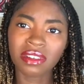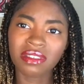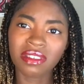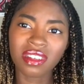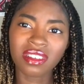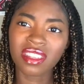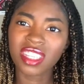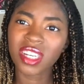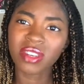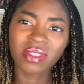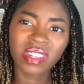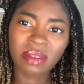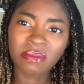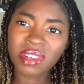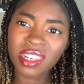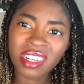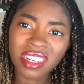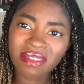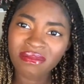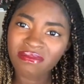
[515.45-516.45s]
so damn
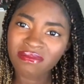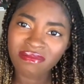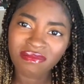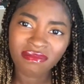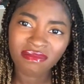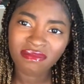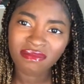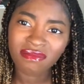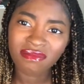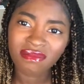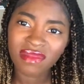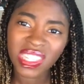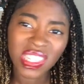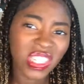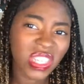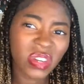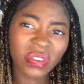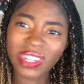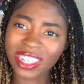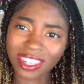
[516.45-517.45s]
good, it's
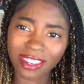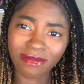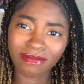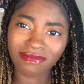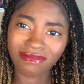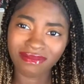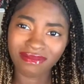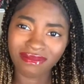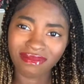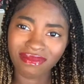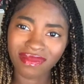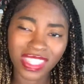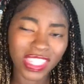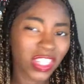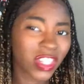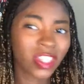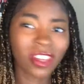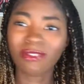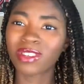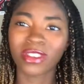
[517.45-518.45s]
so good,
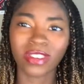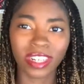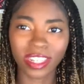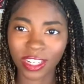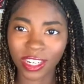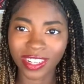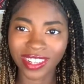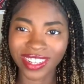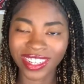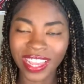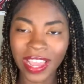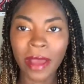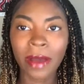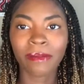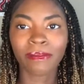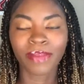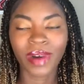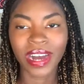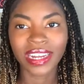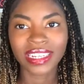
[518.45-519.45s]
so delicious,
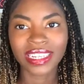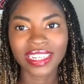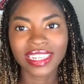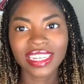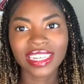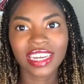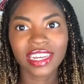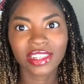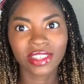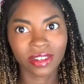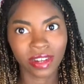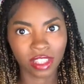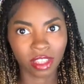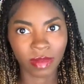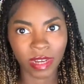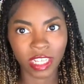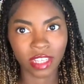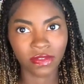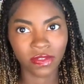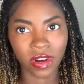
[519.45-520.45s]
but it's not the
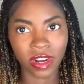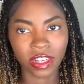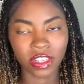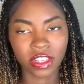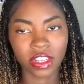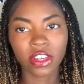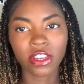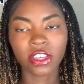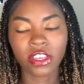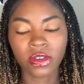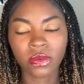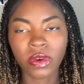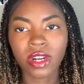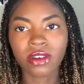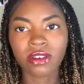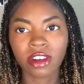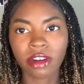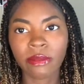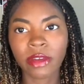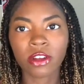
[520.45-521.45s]
best for us. You want to
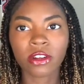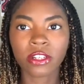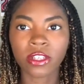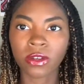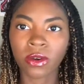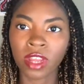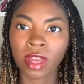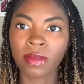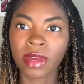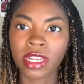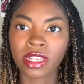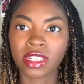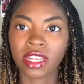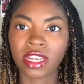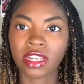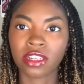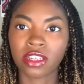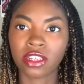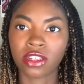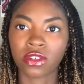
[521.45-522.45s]
limit your sodium
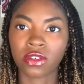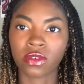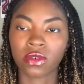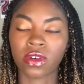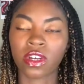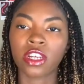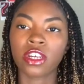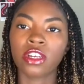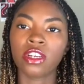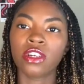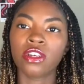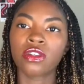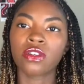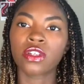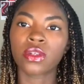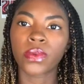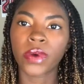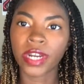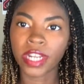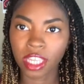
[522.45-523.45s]
intake to
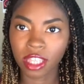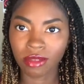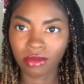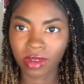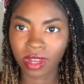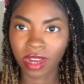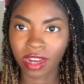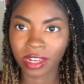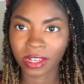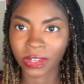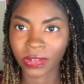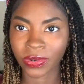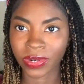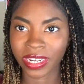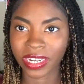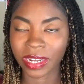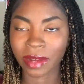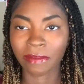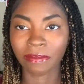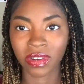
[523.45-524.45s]

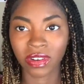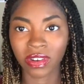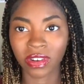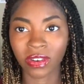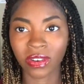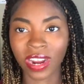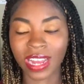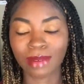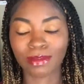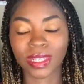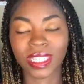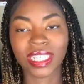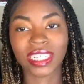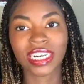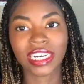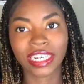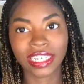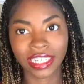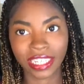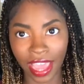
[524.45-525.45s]
2,300 milligrams
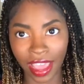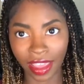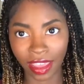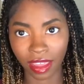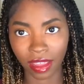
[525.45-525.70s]
a day.